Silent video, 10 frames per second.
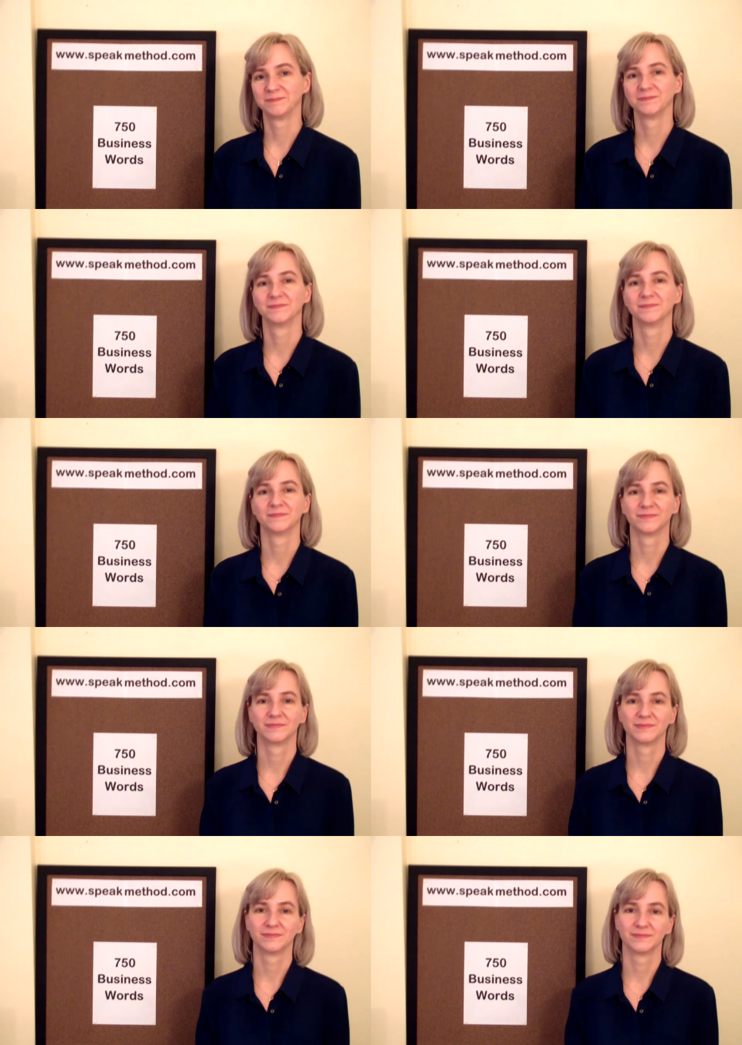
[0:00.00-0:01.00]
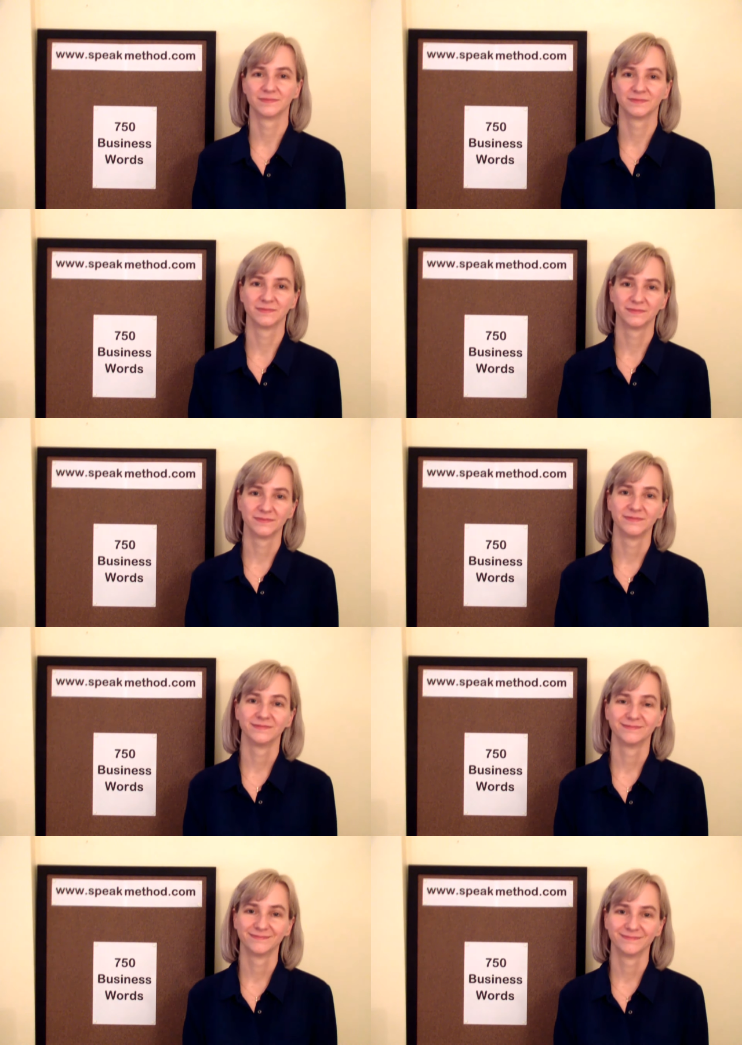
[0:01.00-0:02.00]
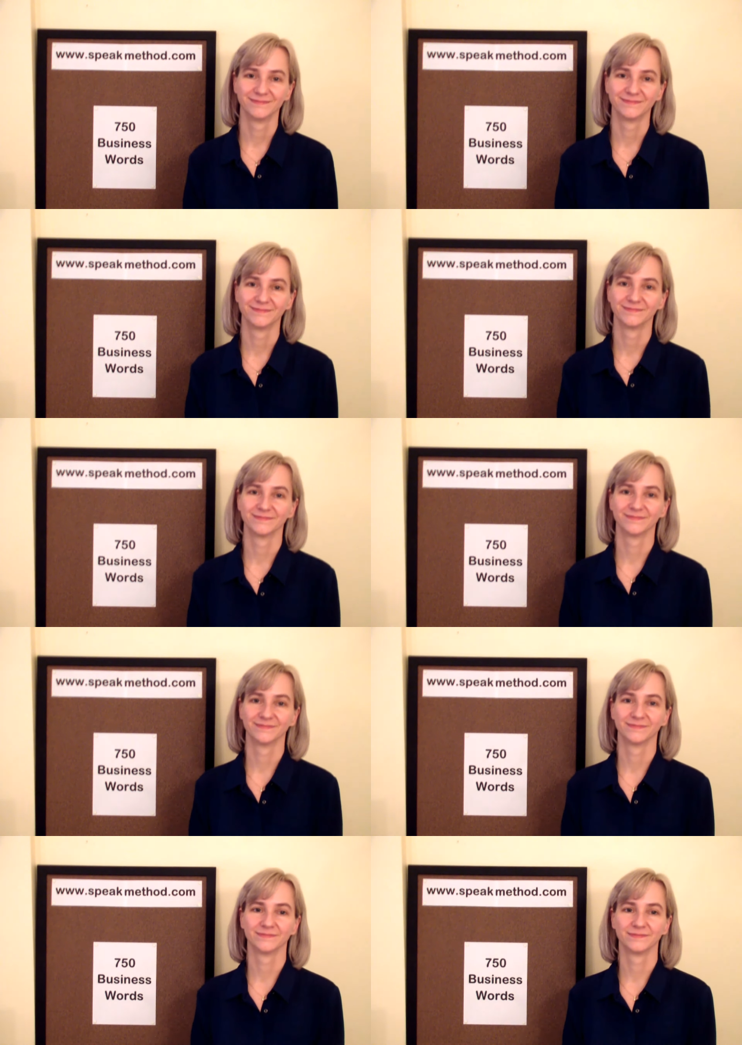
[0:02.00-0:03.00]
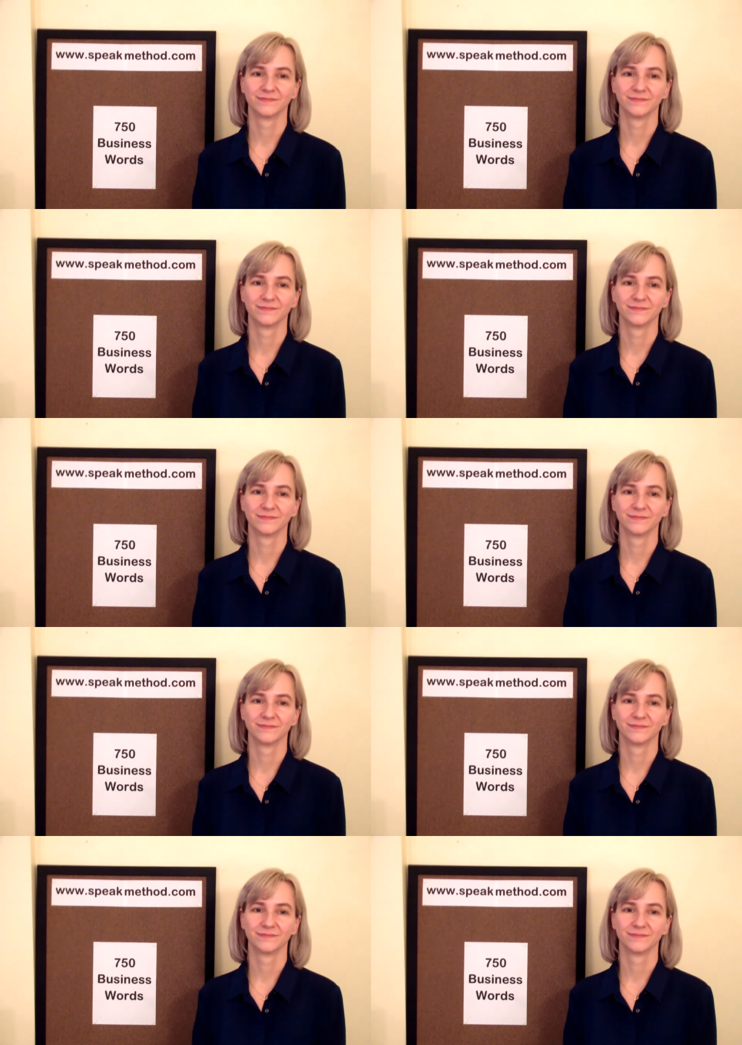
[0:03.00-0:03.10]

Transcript: Nothing is said.